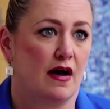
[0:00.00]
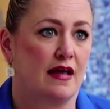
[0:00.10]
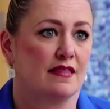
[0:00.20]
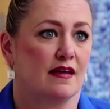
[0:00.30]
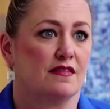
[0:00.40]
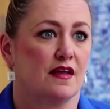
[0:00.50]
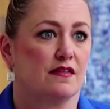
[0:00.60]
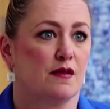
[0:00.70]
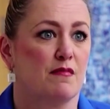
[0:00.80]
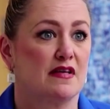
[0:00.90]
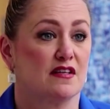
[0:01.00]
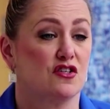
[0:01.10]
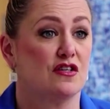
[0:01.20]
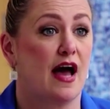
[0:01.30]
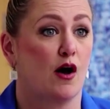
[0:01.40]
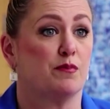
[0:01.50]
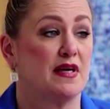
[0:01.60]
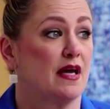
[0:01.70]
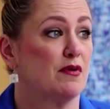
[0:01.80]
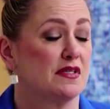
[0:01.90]
I think that the message now,
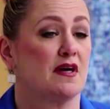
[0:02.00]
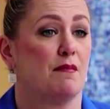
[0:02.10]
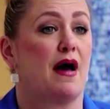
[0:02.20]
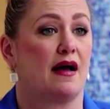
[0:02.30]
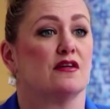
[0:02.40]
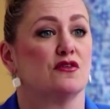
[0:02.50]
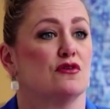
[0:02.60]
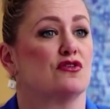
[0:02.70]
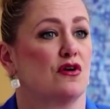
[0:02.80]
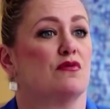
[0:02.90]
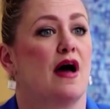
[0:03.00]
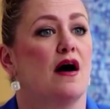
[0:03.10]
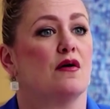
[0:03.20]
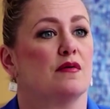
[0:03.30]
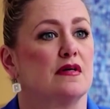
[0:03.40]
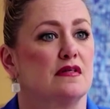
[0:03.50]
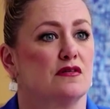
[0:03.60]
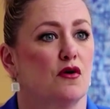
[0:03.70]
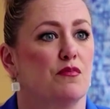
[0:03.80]
being able to come back and do the show now, is so